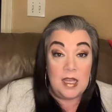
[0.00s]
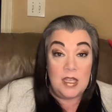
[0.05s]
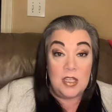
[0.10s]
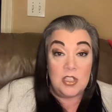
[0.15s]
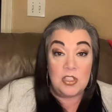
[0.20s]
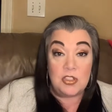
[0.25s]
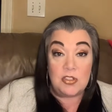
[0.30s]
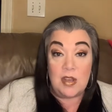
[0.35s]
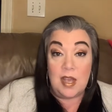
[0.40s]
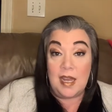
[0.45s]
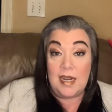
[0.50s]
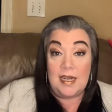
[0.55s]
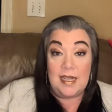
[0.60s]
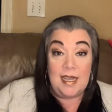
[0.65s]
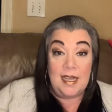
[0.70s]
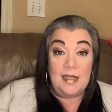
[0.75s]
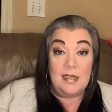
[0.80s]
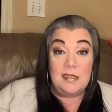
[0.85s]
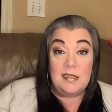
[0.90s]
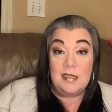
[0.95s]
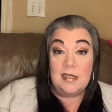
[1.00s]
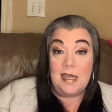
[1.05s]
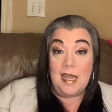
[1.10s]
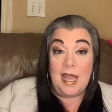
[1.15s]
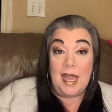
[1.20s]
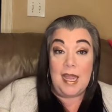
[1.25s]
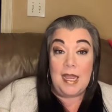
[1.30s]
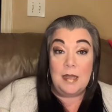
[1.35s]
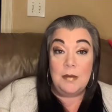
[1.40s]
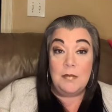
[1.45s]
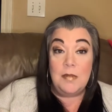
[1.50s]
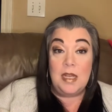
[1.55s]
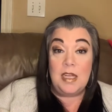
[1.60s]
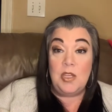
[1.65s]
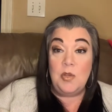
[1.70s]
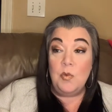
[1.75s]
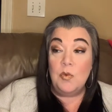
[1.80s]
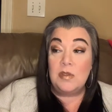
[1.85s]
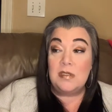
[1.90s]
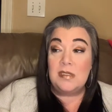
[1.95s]
trying to get into the game and
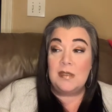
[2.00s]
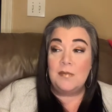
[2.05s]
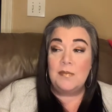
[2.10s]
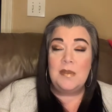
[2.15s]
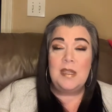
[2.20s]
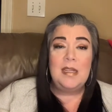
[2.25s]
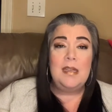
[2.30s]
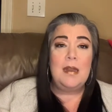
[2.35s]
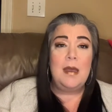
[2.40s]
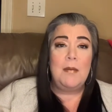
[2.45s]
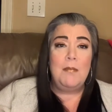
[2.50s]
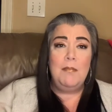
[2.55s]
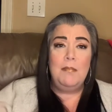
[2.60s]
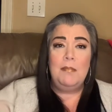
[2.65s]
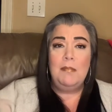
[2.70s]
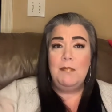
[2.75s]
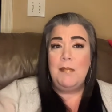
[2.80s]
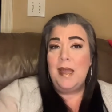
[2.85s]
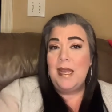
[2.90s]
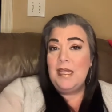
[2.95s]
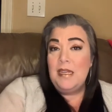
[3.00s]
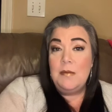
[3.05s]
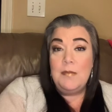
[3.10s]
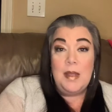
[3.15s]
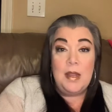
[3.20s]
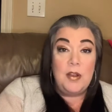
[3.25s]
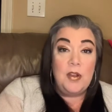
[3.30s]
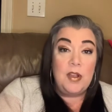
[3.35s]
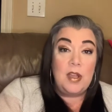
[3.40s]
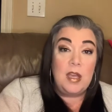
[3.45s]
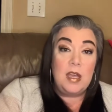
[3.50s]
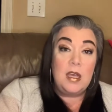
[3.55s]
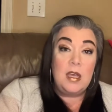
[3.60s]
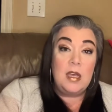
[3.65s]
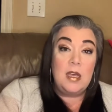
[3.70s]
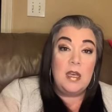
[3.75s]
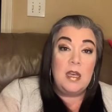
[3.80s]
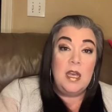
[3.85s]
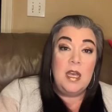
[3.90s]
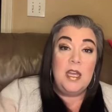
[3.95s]
you want something um, made in
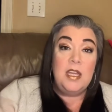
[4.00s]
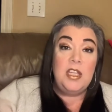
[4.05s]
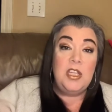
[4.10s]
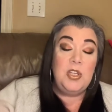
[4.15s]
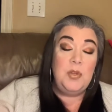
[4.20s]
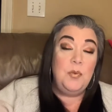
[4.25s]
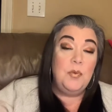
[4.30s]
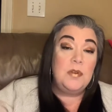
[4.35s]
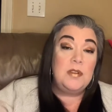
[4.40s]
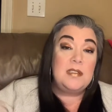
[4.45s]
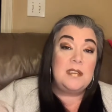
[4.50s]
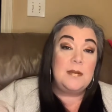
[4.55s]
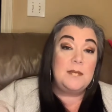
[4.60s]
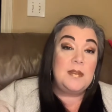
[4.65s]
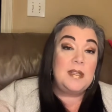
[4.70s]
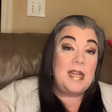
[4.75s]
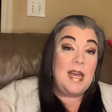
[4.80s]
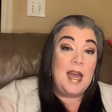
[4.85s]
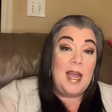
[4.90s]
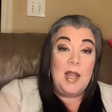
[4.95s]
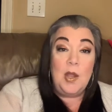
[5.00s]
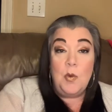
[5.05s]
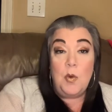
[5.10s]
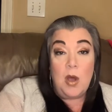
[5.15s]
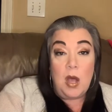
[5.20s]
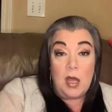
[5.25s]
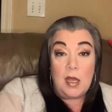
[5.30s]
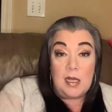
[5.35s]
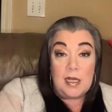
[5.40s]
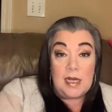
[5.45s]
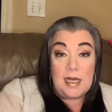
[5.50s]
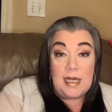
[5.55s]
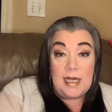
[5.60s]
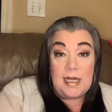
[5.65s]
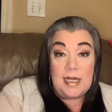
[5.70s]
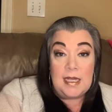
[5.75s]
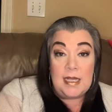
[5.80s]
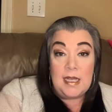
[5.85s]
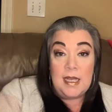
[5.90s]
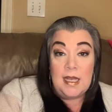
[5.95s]
America, you want something high
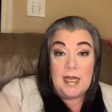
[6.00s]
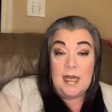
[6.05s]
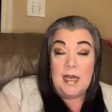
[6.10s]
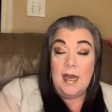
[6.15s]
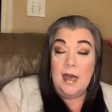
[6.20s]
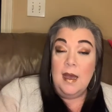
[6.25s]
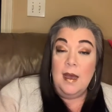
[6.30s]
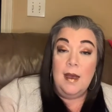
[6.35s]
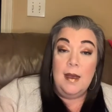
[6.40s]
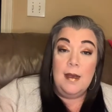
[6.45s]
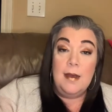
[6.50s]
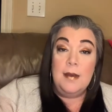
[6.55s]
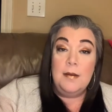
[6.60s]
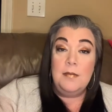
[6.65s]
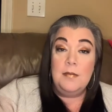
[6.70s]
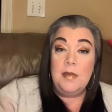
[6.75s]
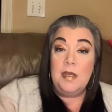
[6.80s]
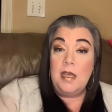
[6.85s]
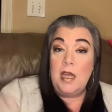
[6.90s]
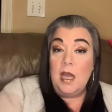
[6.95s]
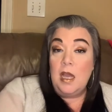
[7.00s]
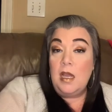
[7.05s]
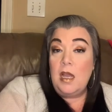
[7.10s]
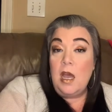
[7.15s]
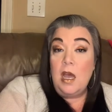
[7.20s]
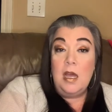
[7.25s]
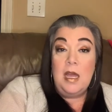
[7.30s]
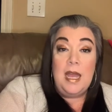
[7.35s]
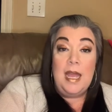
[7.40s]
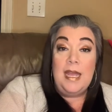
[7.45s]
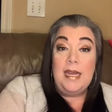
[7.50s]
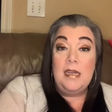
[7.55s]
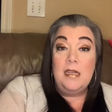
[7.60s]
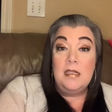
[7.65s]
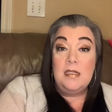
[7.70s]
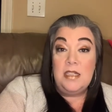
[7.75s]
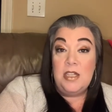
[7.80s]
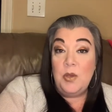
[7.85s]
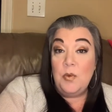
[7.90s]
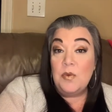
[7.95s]
quality, um,
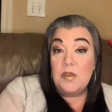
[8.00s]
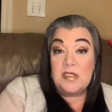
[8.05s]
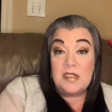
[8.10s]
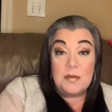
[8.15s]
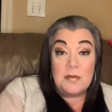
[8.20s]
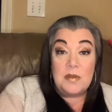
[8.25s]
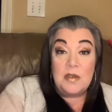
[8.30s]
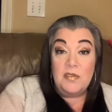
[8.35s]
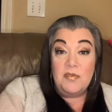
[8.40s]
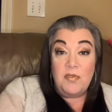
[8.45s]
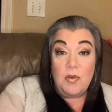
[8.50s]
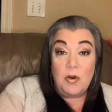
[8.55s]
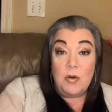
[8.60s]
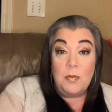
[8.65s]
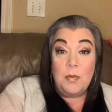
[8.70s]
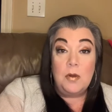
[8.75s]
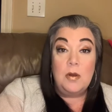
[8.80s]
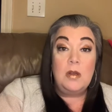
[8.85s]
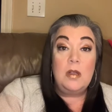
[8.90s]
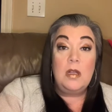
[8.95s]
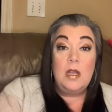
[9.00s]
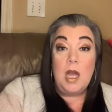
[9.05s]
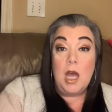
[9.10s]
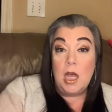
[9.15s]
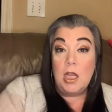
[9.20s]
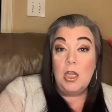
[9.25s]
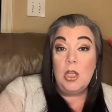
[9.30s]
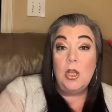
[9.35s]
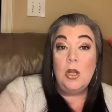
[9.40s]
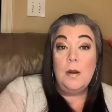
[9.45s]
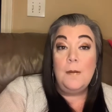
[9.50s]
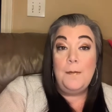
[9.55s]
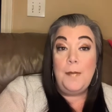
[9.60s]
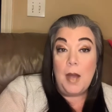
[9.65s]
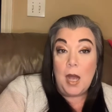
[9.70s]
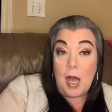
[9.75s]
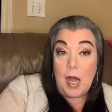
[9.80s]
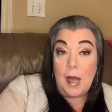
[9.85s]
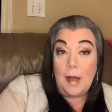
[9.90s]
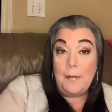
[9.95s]
and you want something affordable. Color
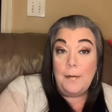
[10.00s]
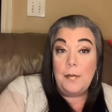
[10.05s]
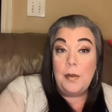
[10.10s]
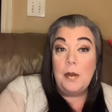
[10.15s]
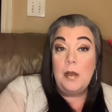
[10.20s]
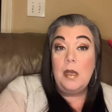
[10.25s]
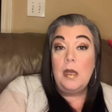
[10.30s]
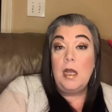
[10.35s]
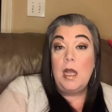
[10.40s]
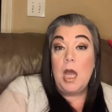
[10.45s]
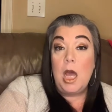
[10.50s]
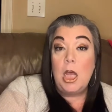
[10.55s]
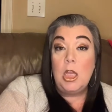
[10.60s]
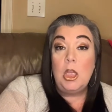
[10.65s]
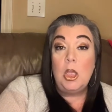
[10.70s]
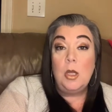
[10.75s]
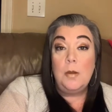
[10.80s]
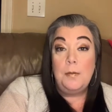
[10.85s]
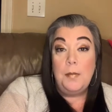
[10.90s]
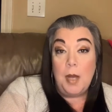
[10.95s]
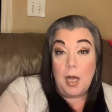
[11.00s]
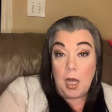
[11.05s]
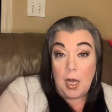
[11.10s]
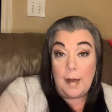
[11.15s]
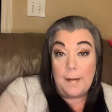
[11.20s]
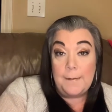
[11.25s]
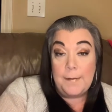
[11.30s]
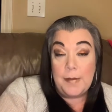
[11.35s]
Pop, ColourPop